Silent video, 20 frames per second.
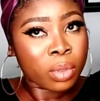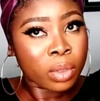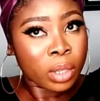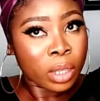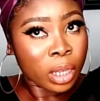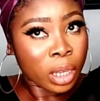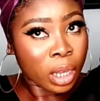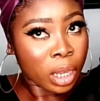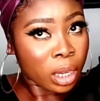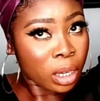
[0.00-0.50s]

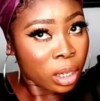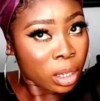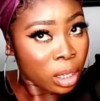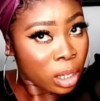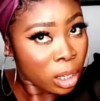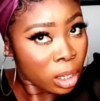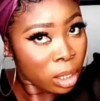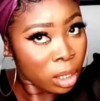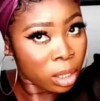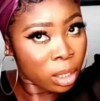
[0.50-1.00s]
and then
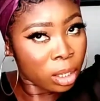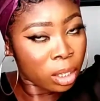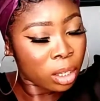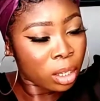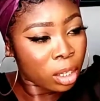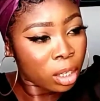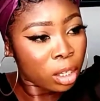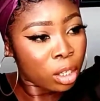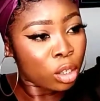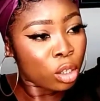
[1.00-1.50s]

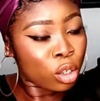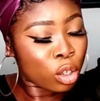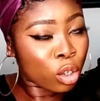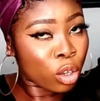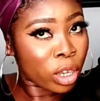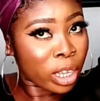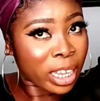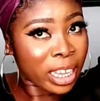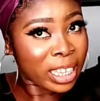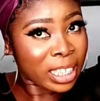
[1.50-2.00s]
tuck
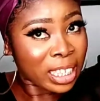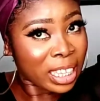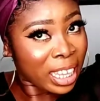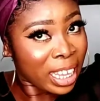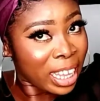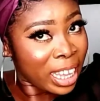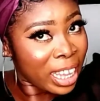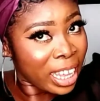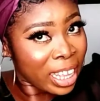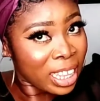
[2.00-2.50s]
it
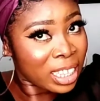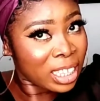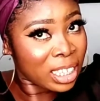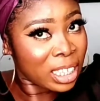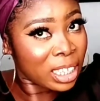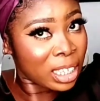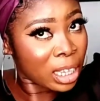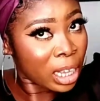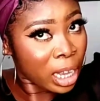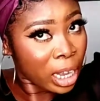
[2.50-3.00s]

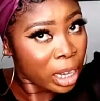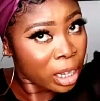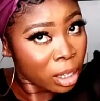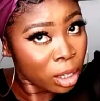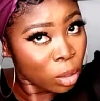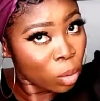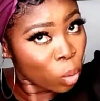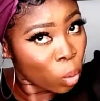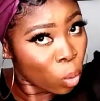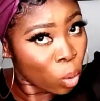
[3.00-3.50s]
inside the
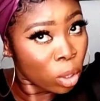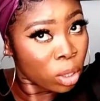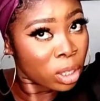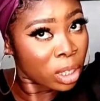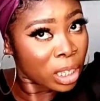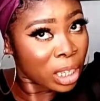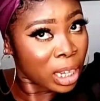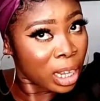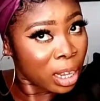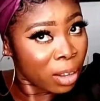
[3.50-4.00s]
ones that
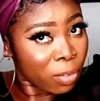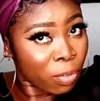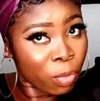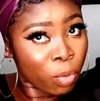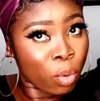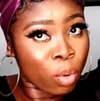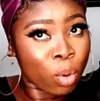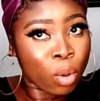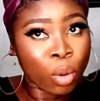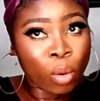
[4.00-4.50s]
have
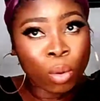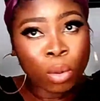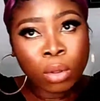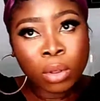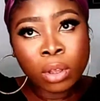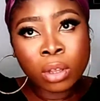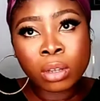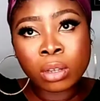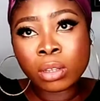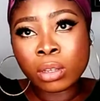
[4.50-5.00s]

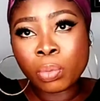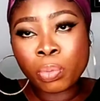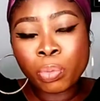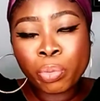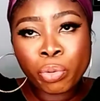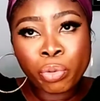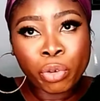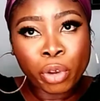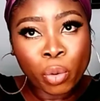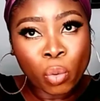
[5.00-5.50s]
the
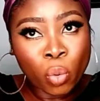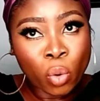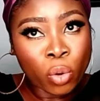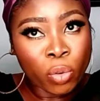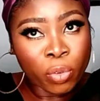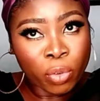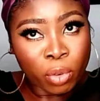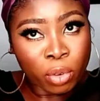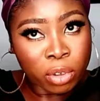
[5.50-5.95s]
pre-woven